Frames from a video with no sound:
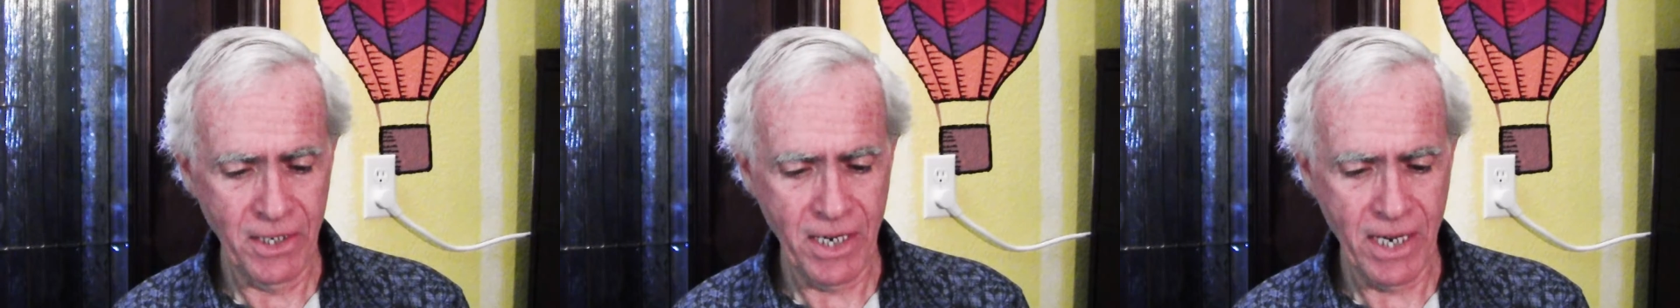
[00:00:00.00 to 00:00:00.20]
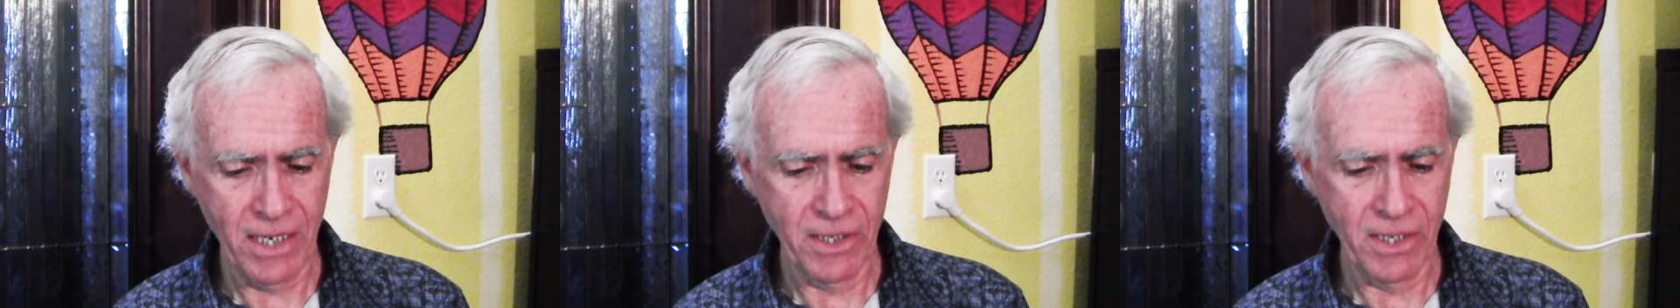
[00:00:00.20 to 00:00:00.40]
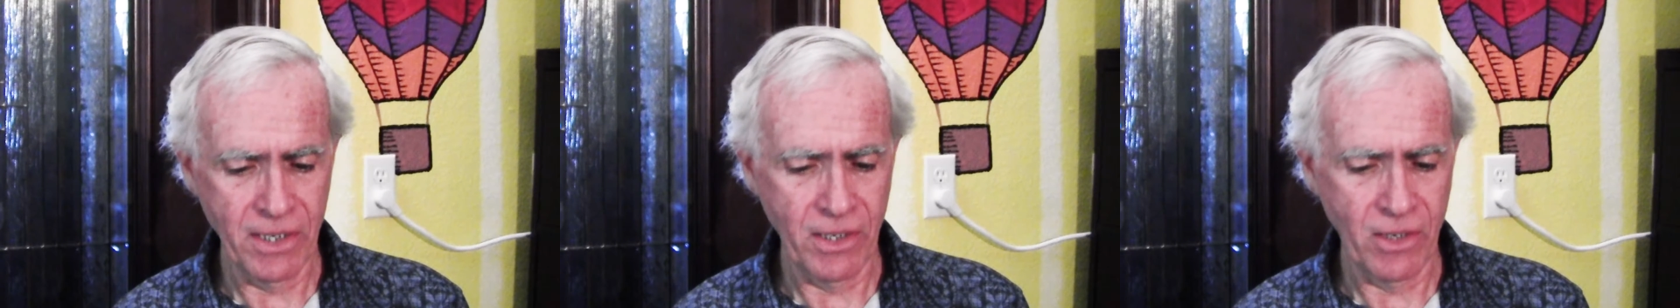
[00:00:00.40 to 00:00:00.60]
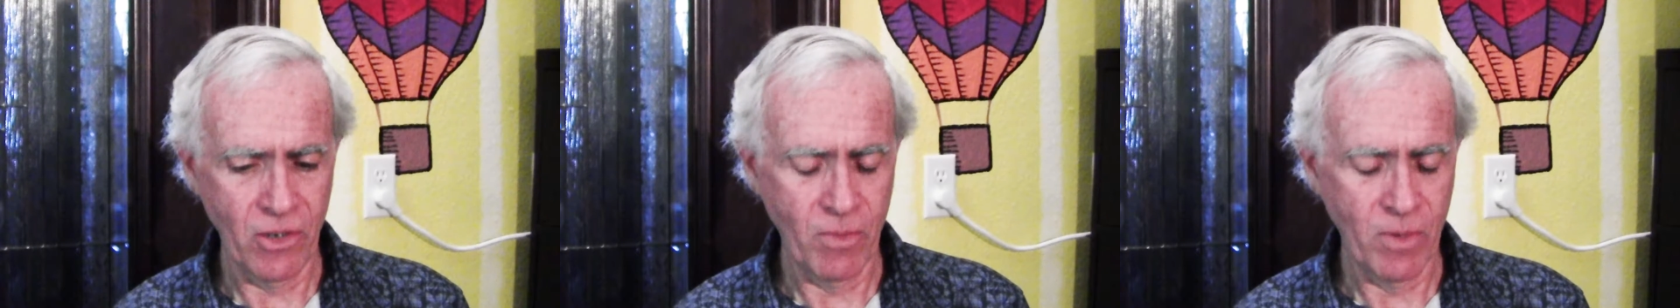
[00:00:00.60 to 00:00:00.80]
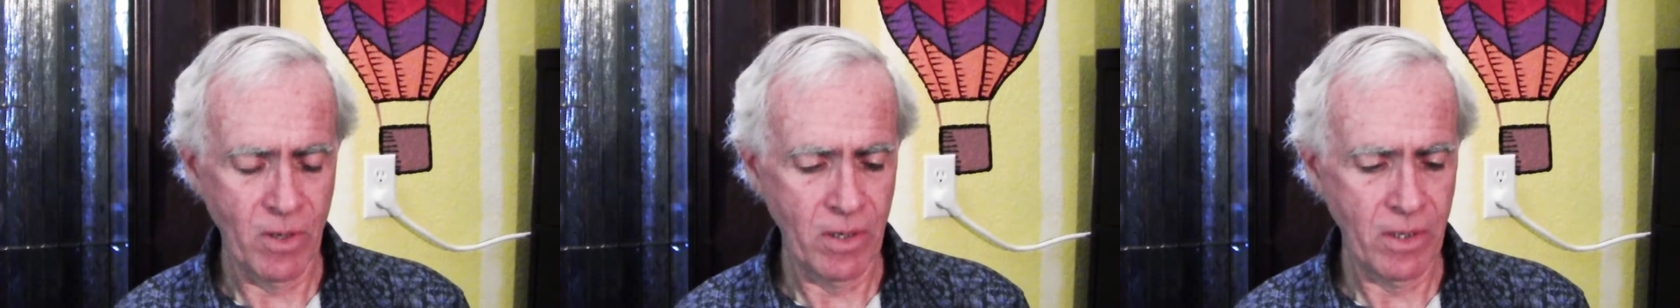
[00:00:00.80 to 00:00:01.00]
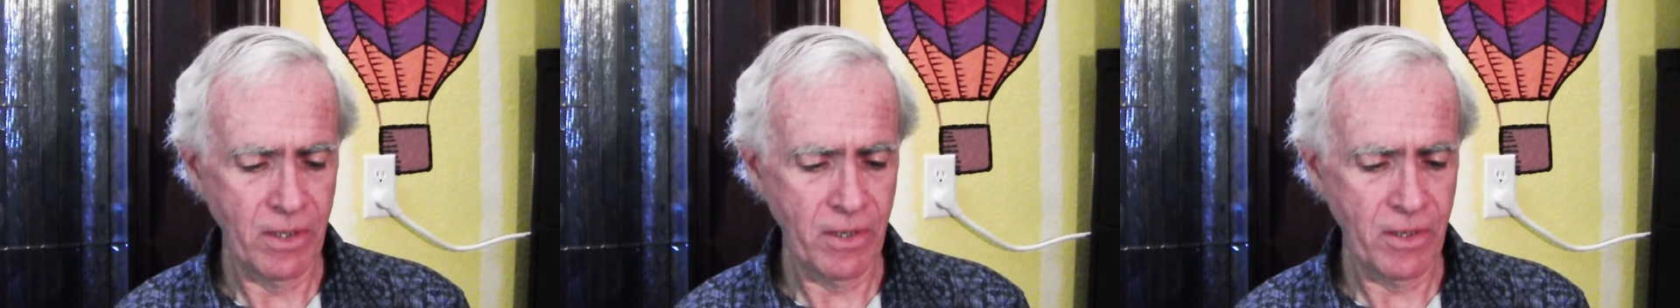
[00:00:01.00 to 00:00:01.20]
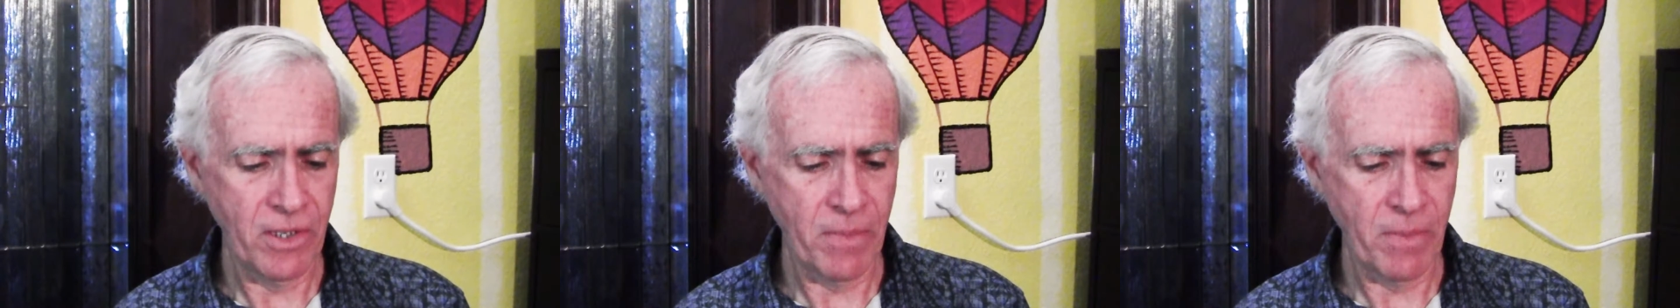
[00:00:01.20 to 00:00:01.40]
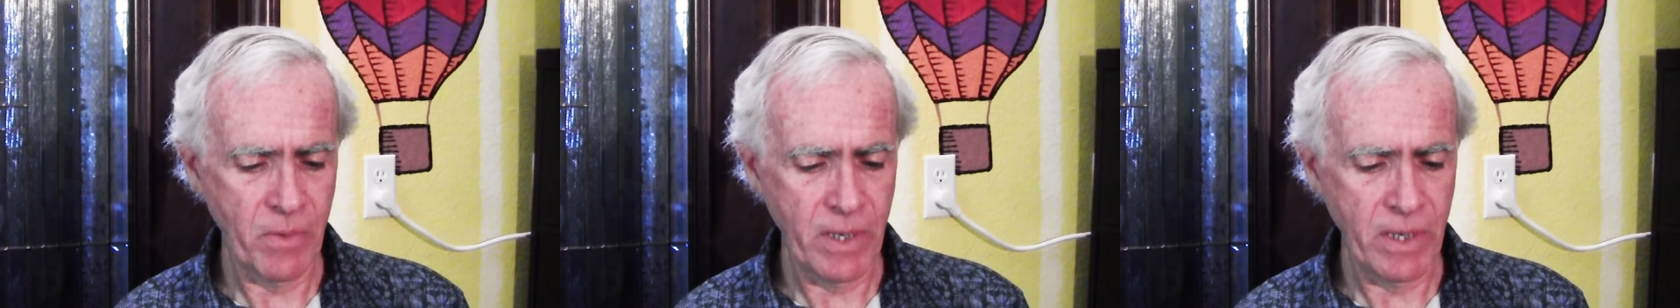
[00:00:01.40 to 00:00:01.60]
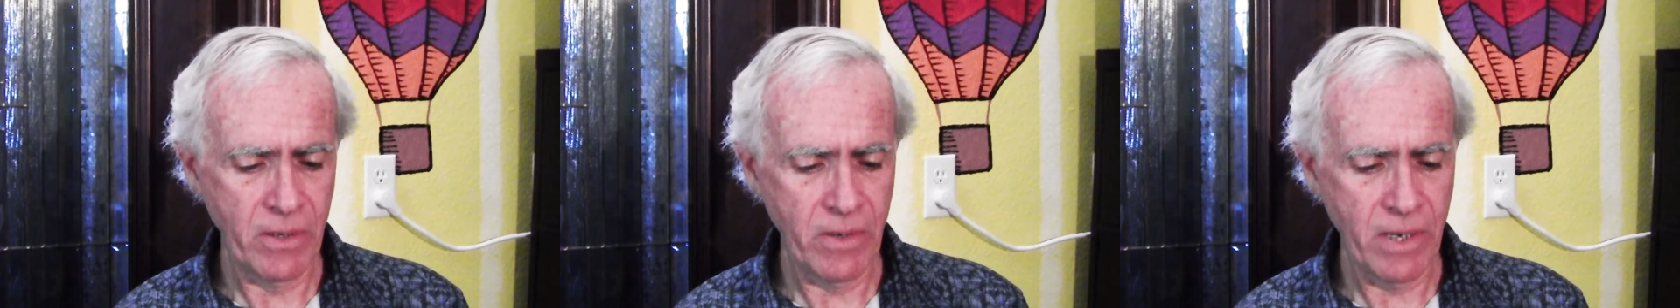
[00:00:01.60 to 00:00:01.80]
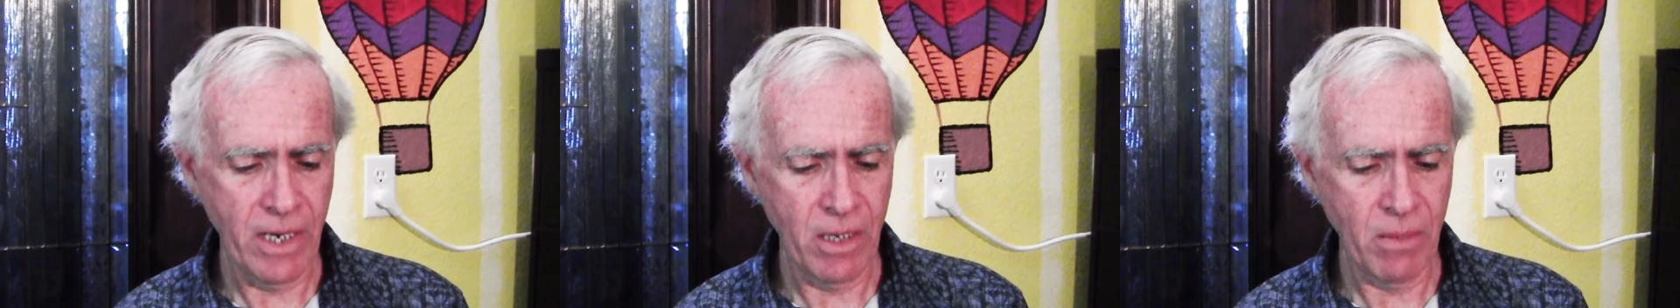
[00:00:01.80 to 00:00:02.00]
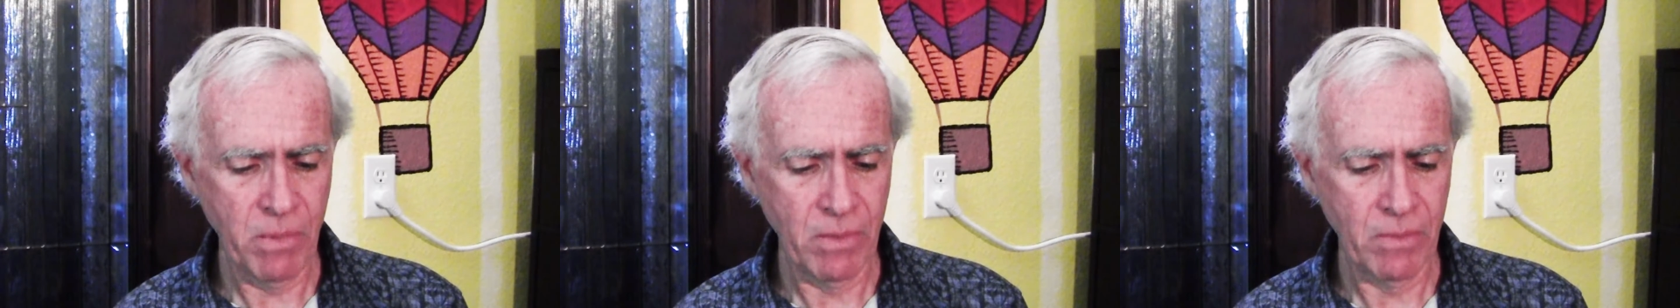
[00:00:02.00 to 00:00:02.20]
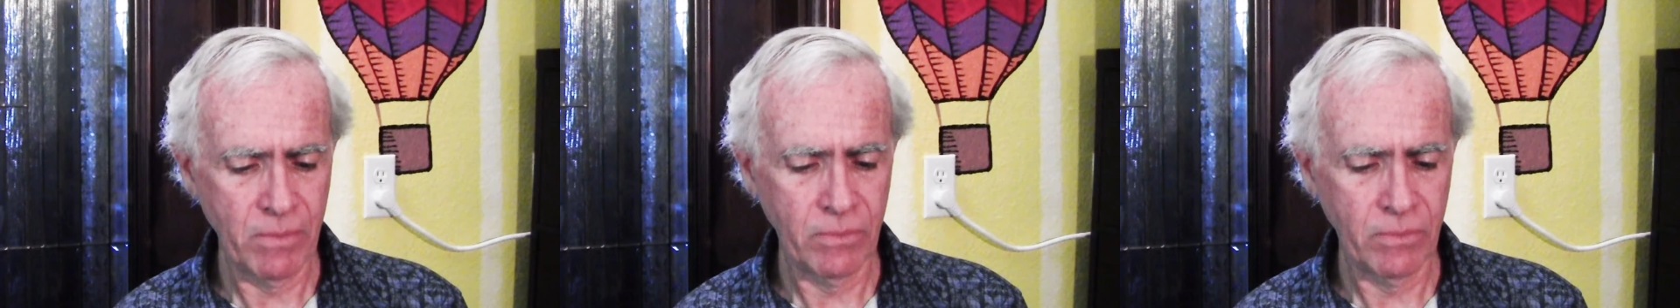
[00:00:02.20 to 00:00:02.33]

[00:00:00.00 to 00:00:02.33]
she had a sense of humor. Is there something we can do to help?